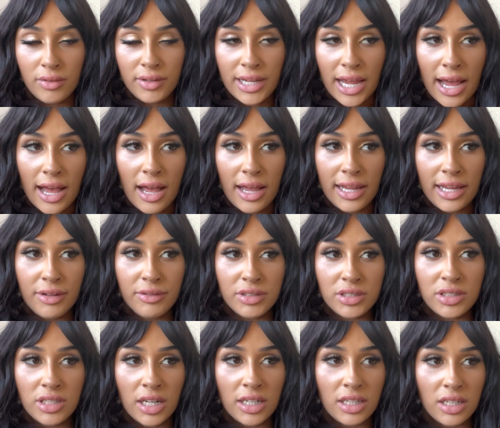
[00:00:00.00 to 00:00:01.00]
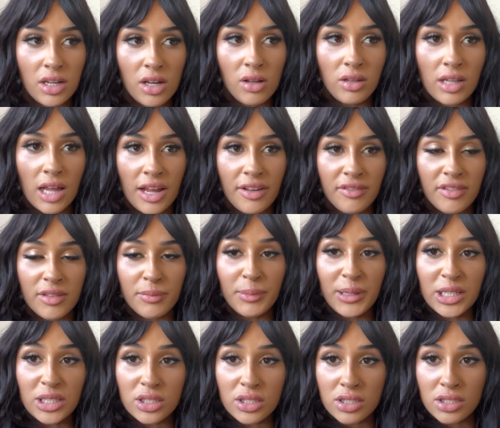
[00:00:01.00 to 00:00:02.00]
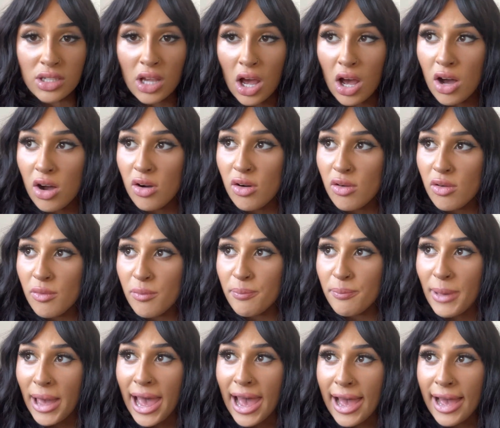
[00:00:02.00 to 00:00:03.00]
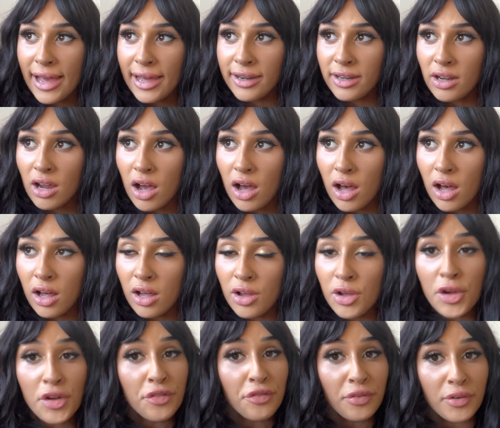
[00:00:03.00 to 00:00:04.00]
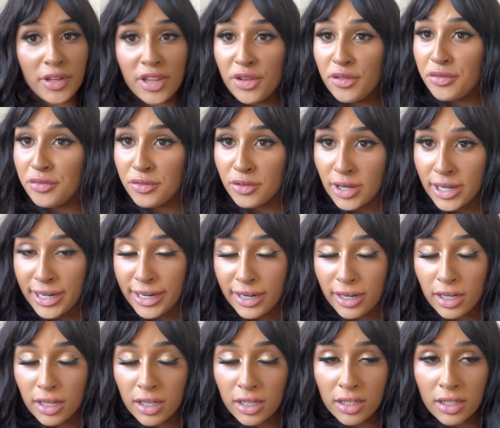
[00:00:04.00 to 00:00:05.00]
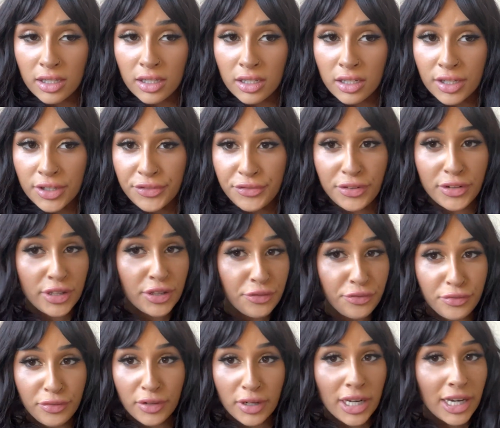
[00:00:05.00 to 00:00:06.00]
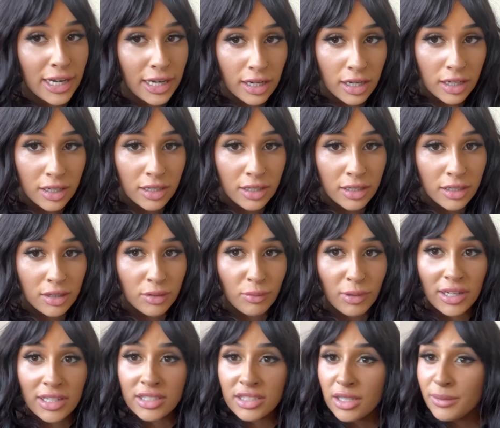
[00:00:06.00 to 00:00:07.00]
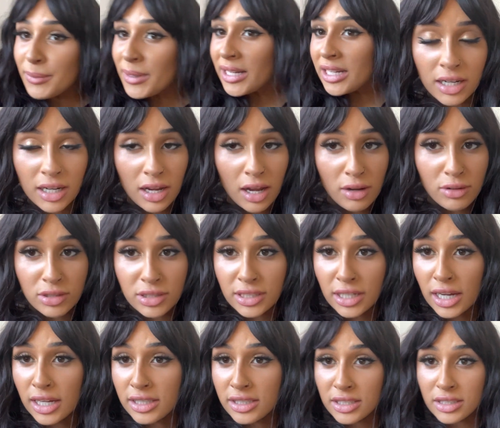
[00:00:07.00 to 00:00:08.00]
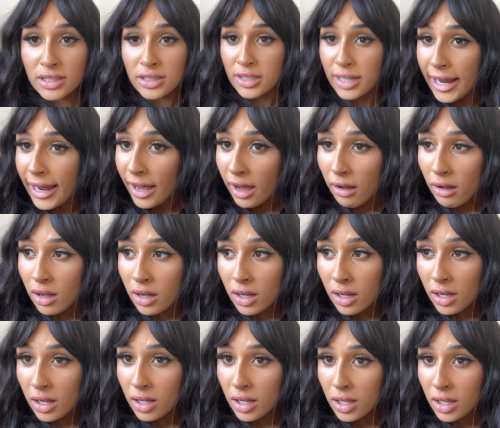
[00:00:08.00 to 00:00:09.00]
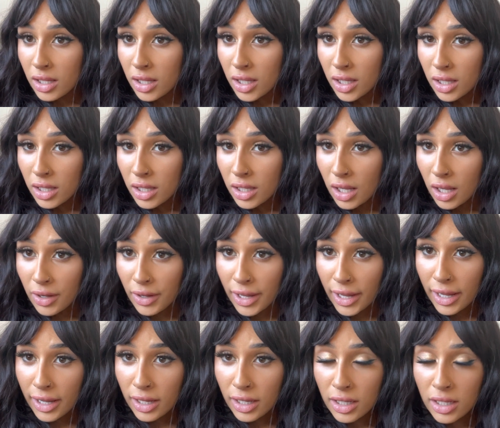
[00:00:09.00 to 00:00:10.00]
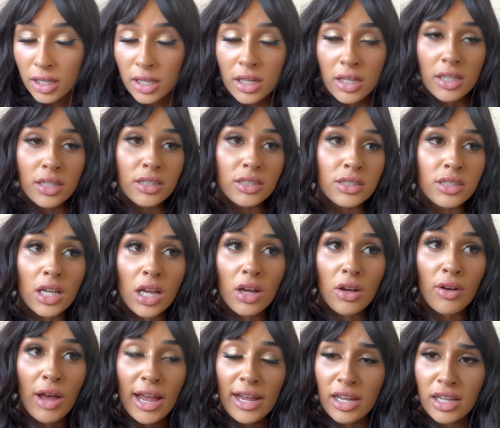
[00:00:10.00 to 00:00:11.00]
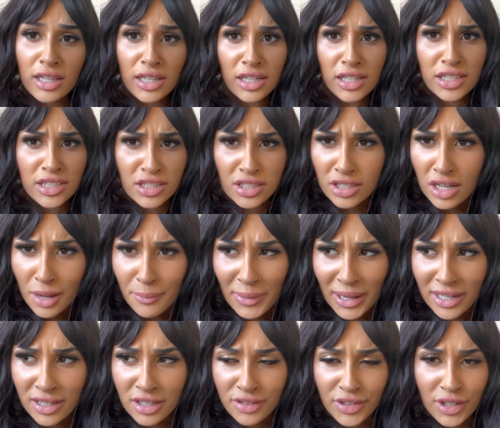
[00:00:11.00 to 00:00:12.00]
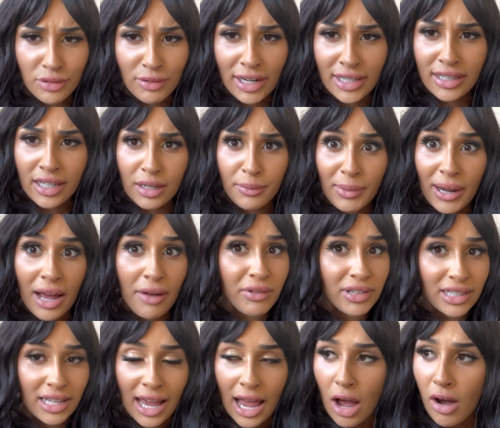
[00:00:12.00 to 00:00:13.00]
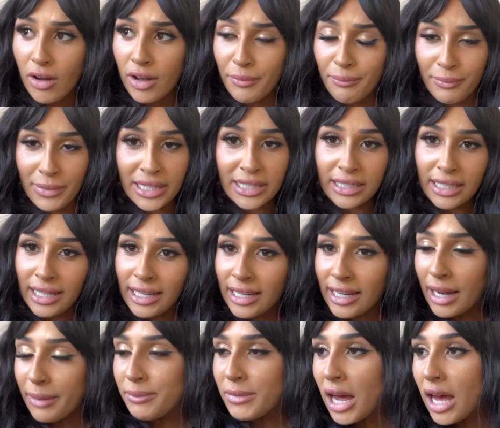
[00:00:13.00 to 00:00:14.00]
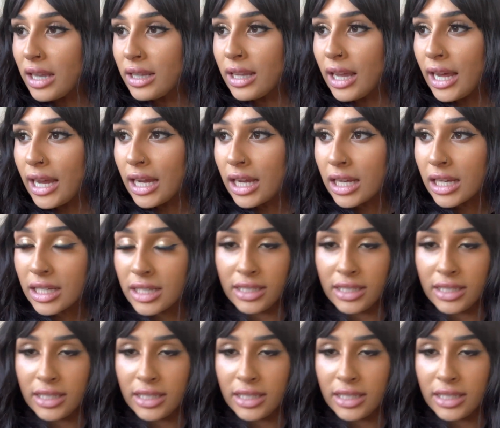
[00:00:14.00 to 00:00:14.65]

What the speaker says: yeah. He was trying to go live with me so bad, y'all. For the free. For the free. Where's the money negotiations now? Okay. So, I could literally just got my interview right there, but I was out and busy, and I'm not, like,